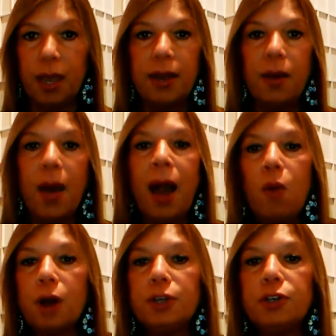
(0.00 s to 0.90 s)
Now, how
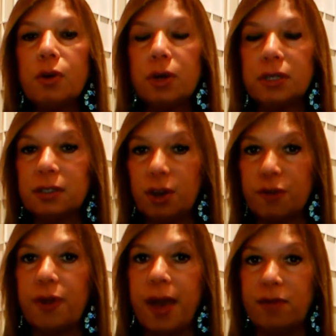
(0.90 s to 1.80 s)
are you going to look
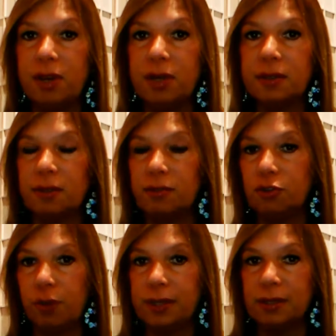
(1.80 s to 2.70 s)
for evidence of the
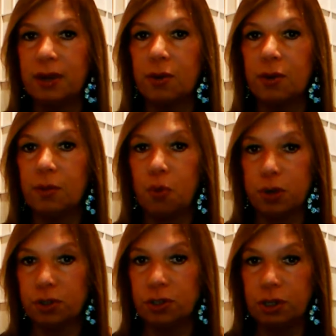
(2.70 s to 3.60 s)
traits that are
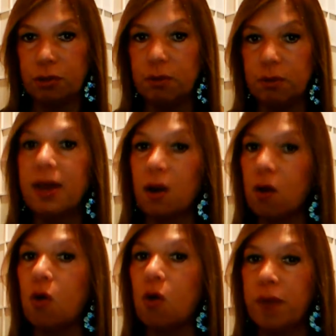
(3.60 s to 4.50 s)
important to you, that are
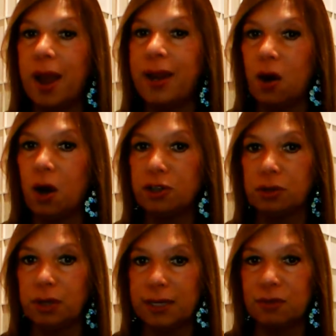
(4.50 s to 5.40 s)
already on your
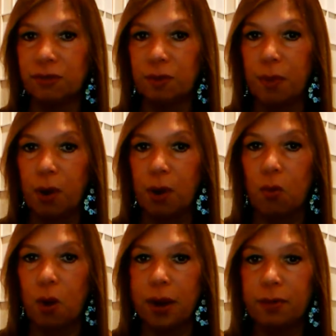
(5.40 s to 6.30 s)
list from part
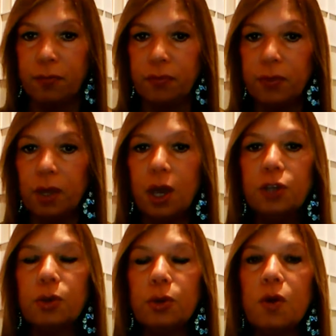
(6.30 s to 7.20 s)
1?
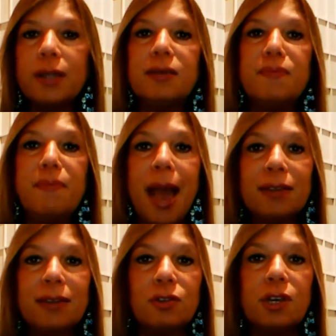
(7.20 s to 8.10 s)
You are going to
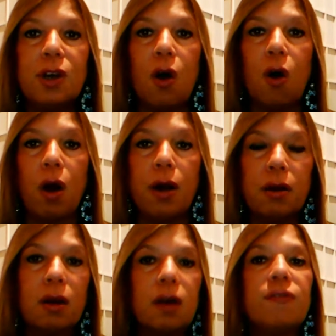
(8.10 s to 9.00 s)
master the art
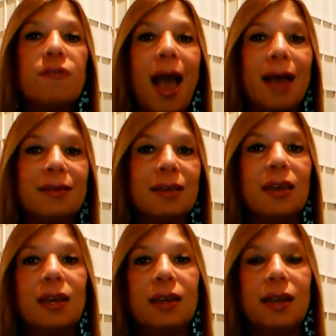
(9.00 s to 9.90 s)
of asking
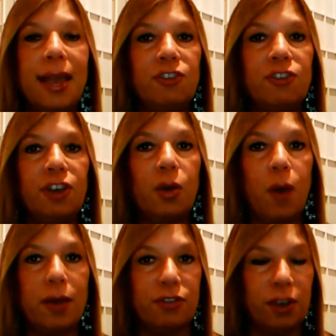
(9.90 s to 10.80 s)
engaging
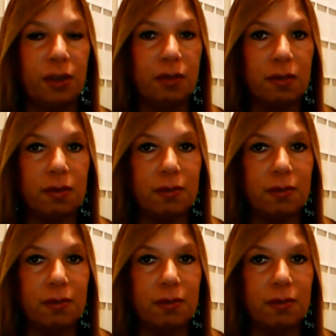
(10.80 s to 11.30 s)
questions.